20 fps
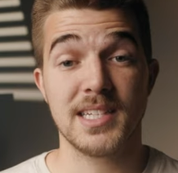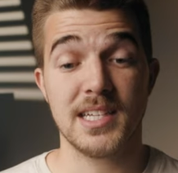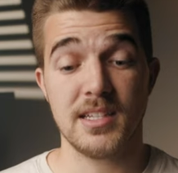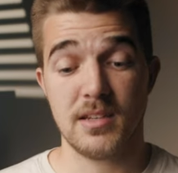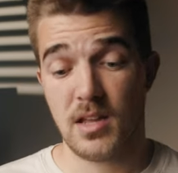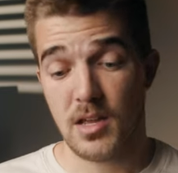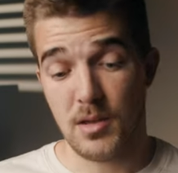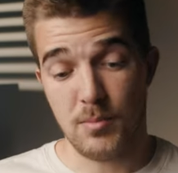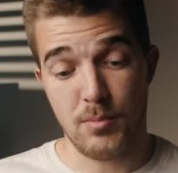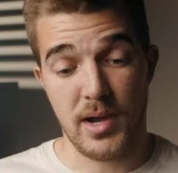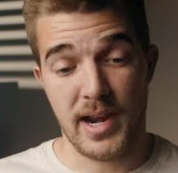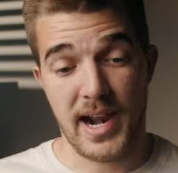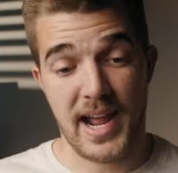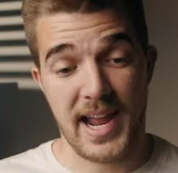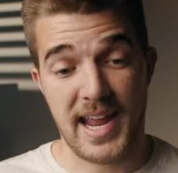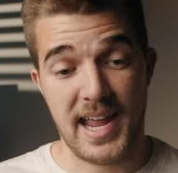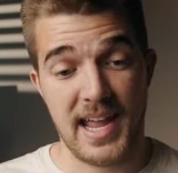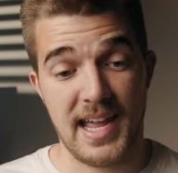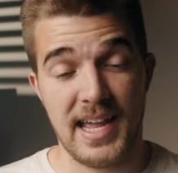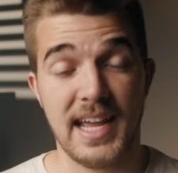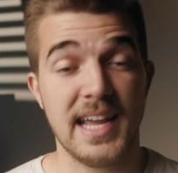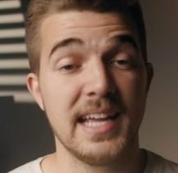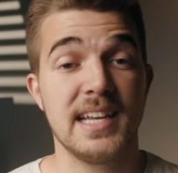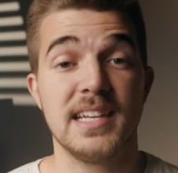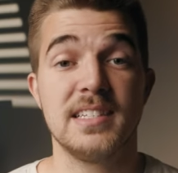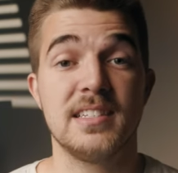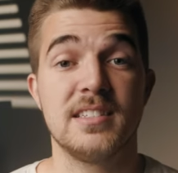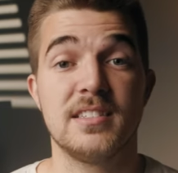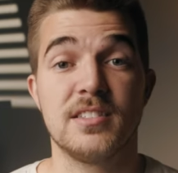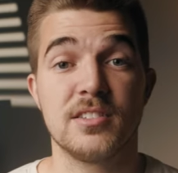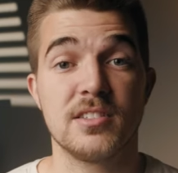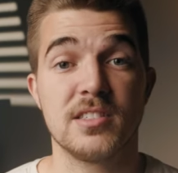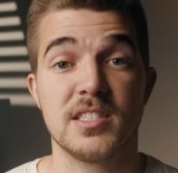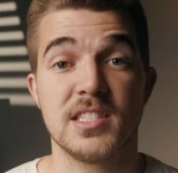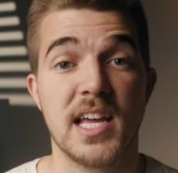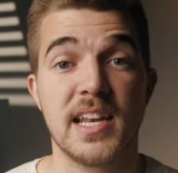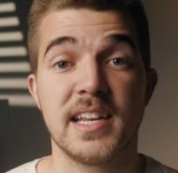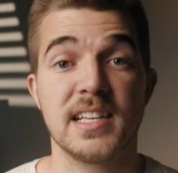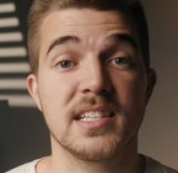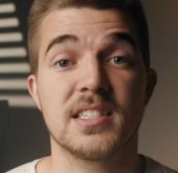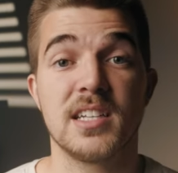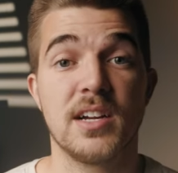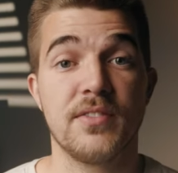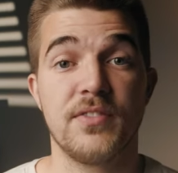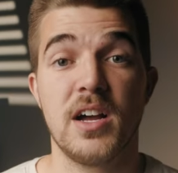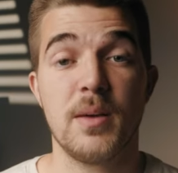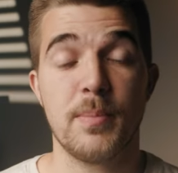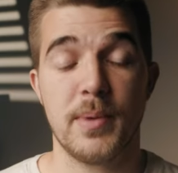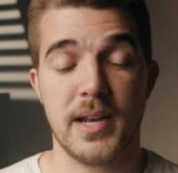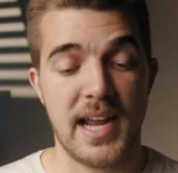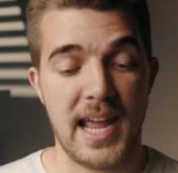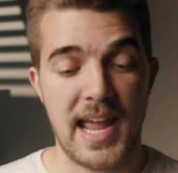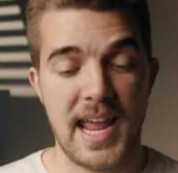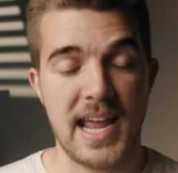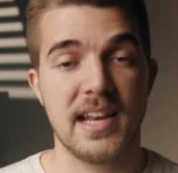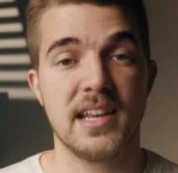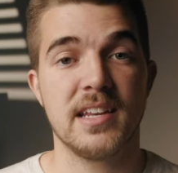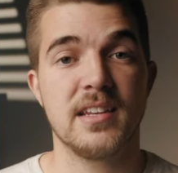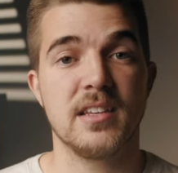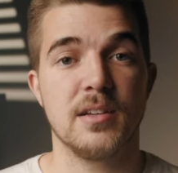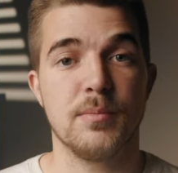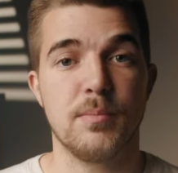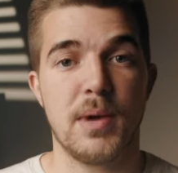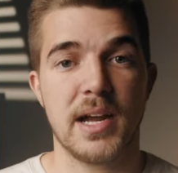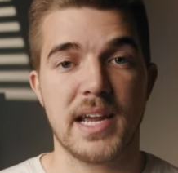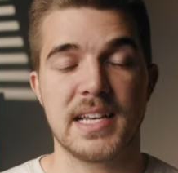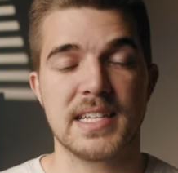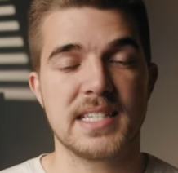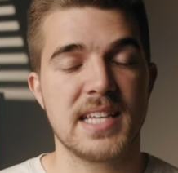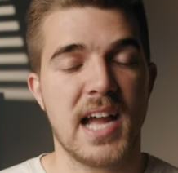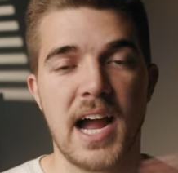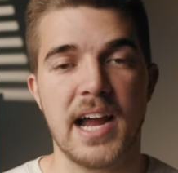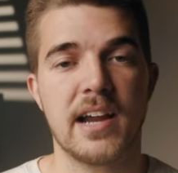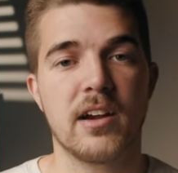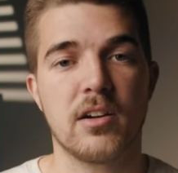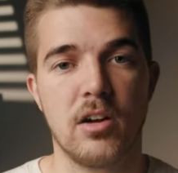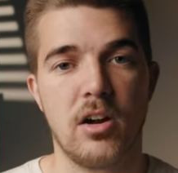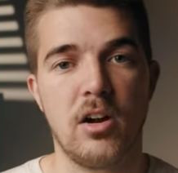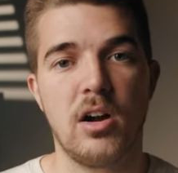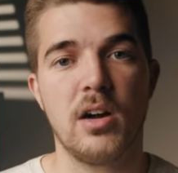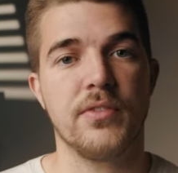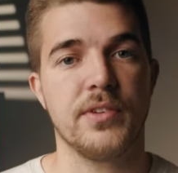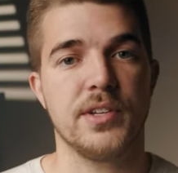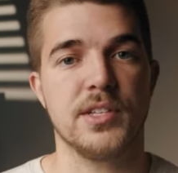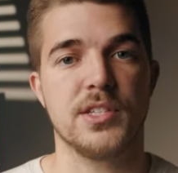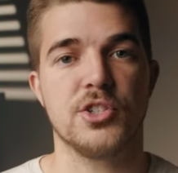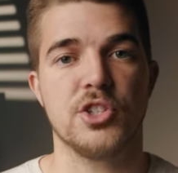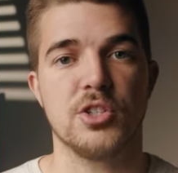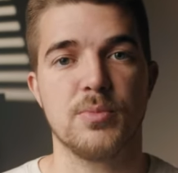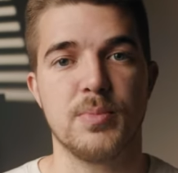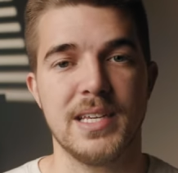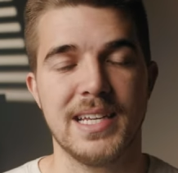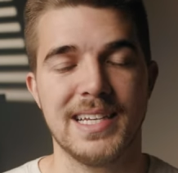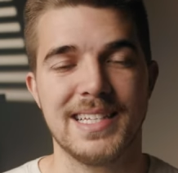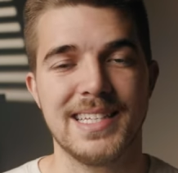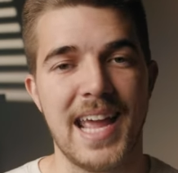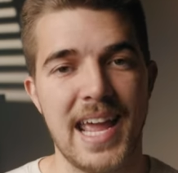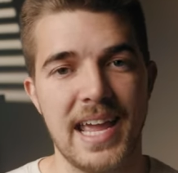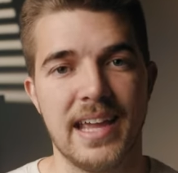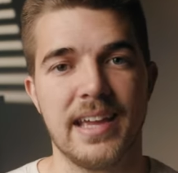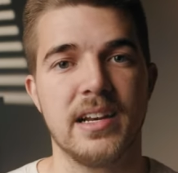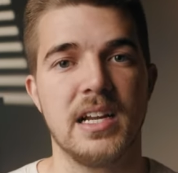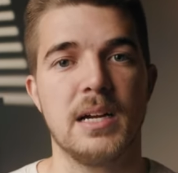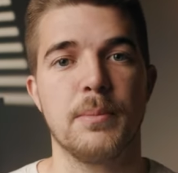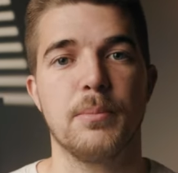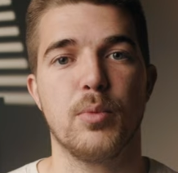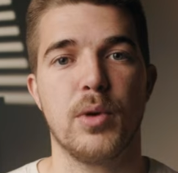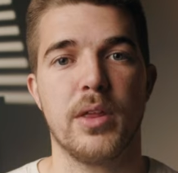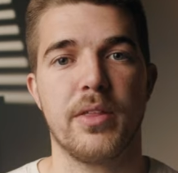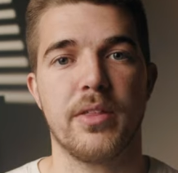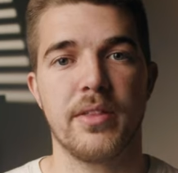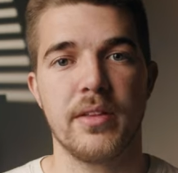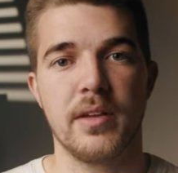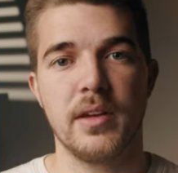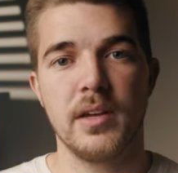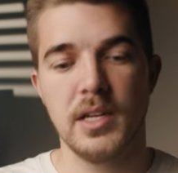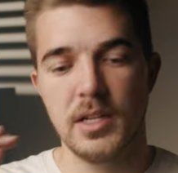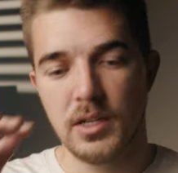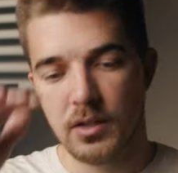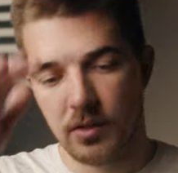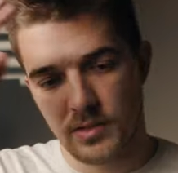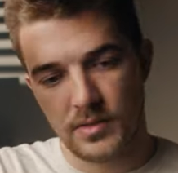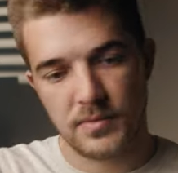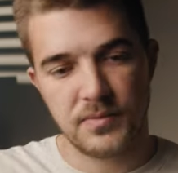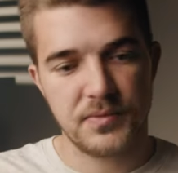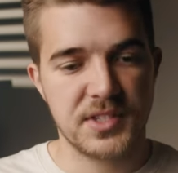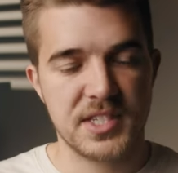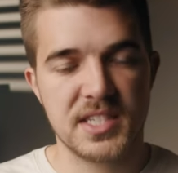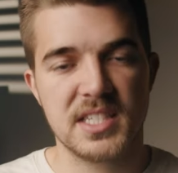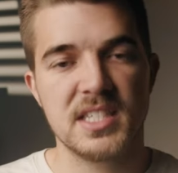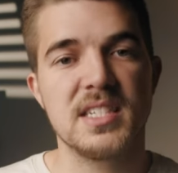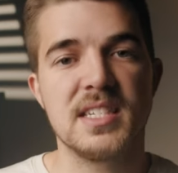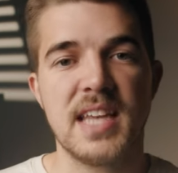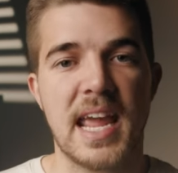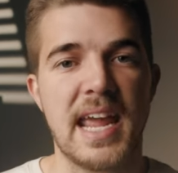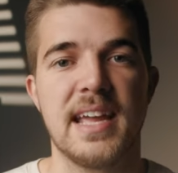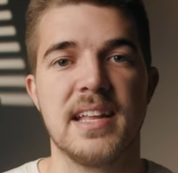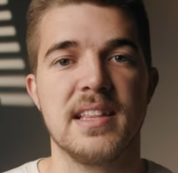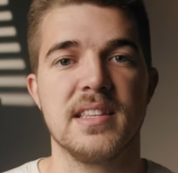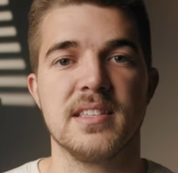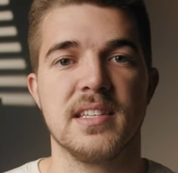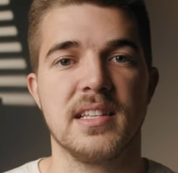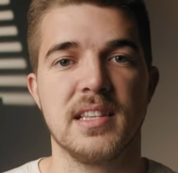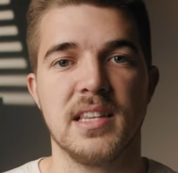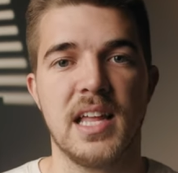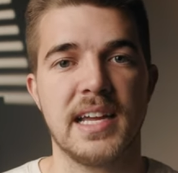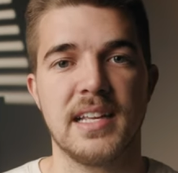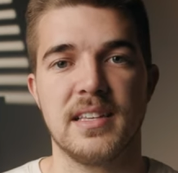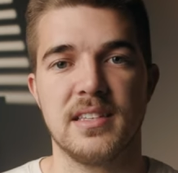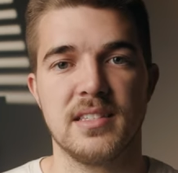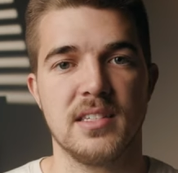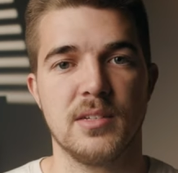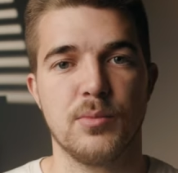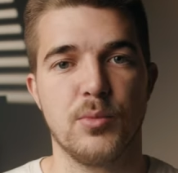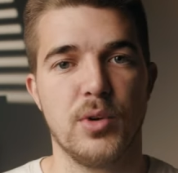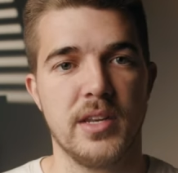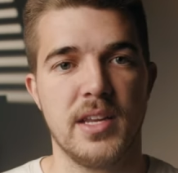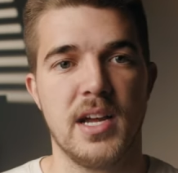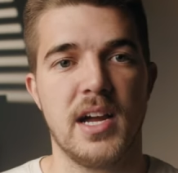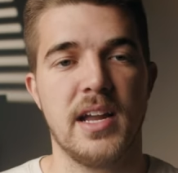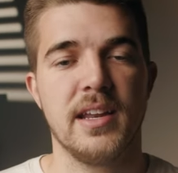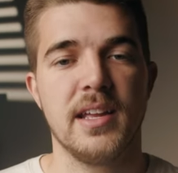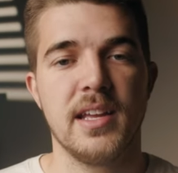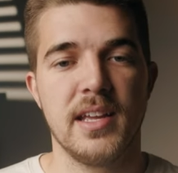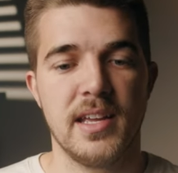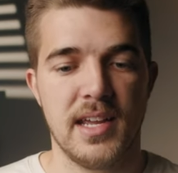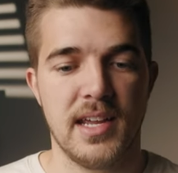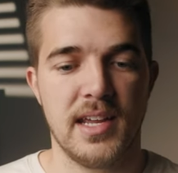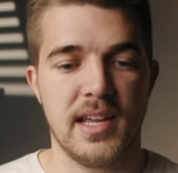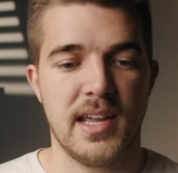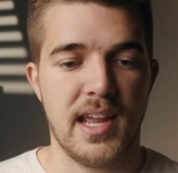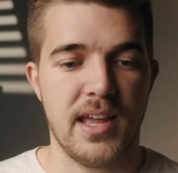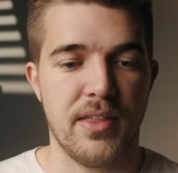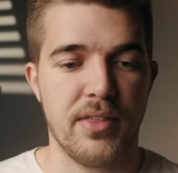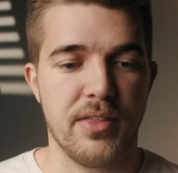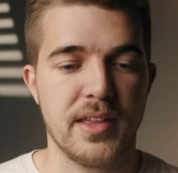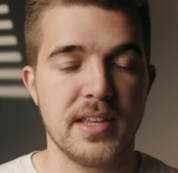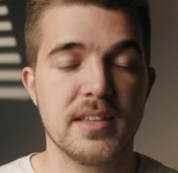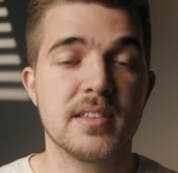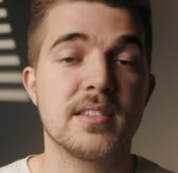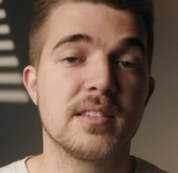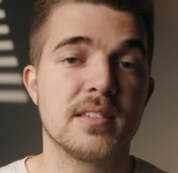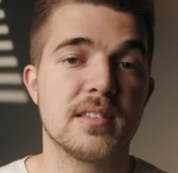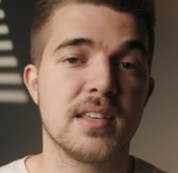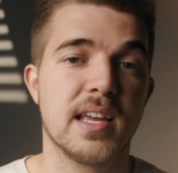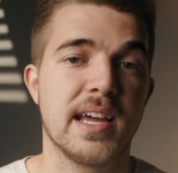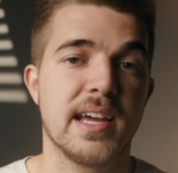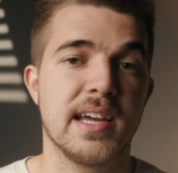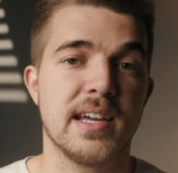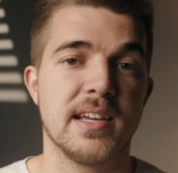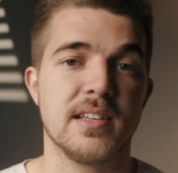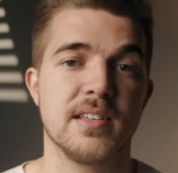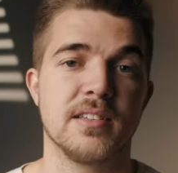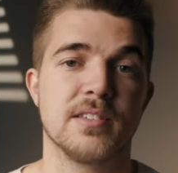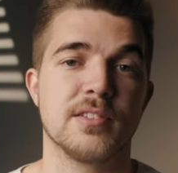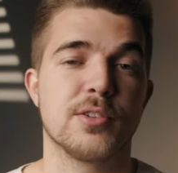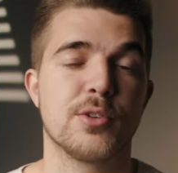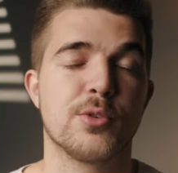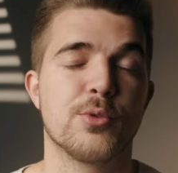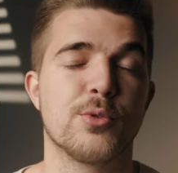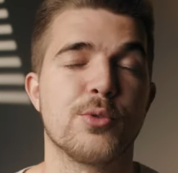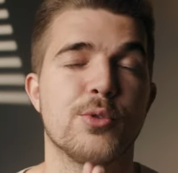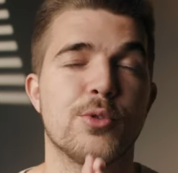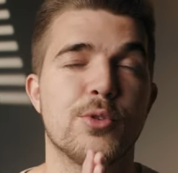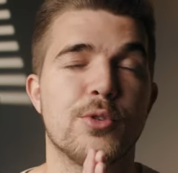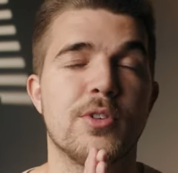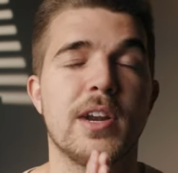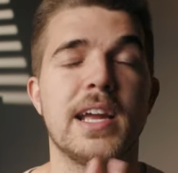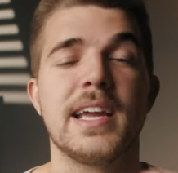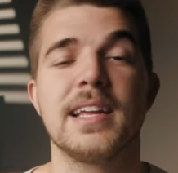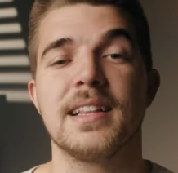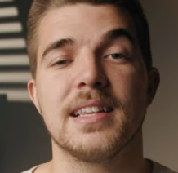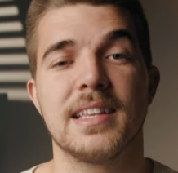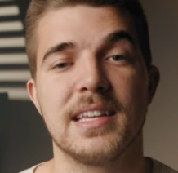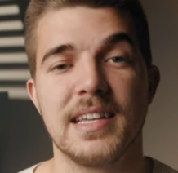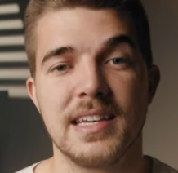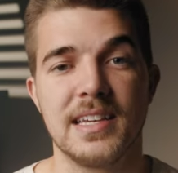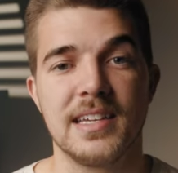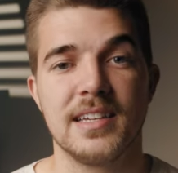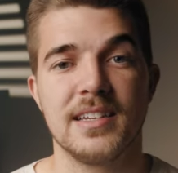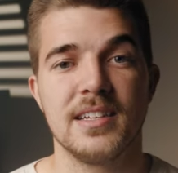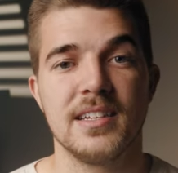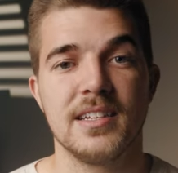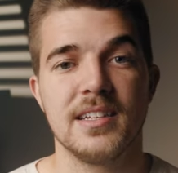it, but I hated setting stuff up and I hated my entire office just being taken up with stands and lights and whatnot. And this has greatly